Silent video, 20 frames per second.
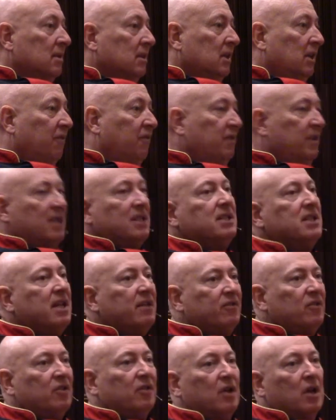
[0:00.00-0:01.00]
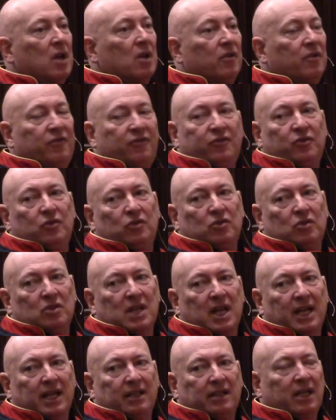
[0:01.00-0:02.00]
If he doesn't have food
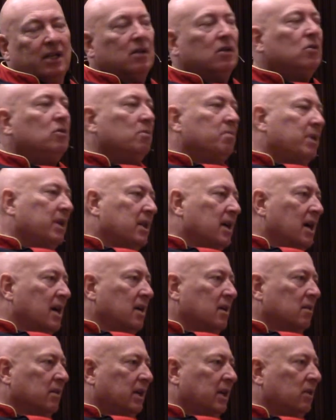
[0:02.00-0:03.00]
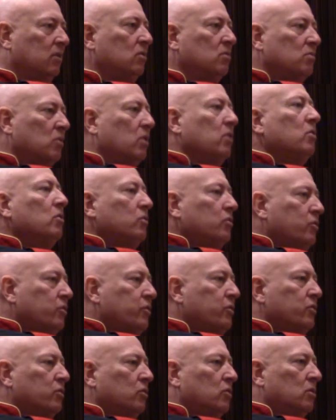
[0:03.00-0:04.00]
tonight, he go to bed hungry. Tomorrow he go to
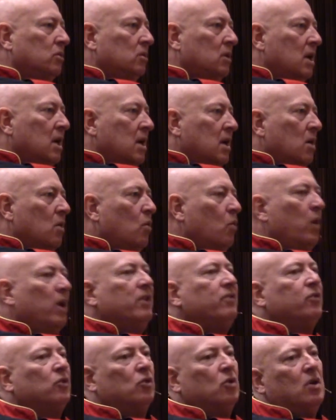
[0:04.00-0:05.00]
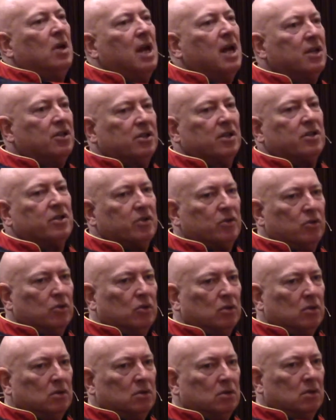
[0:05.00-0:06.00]
school, wait for the lunch at
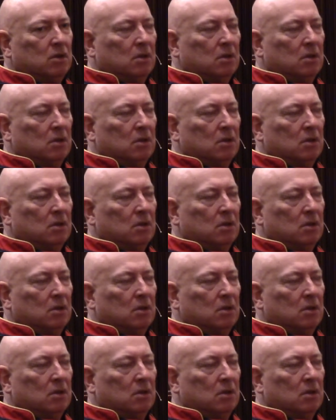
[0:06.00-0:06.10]
school.